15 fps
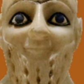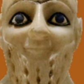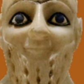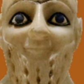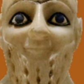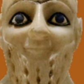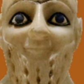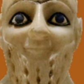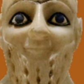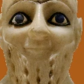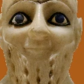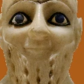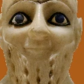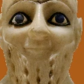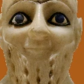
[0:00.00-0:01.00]

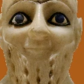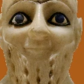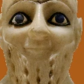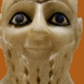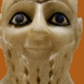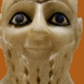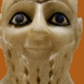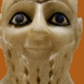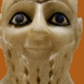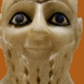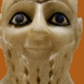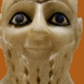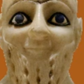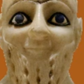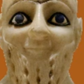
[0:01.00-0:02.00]

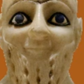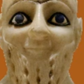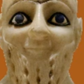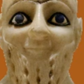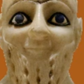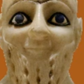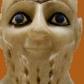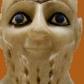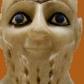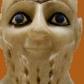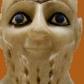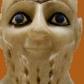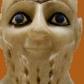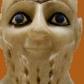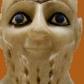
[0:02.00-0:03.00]

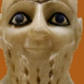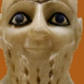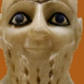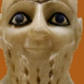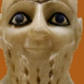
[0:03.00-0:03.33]
This is a still picture; no speech is visible.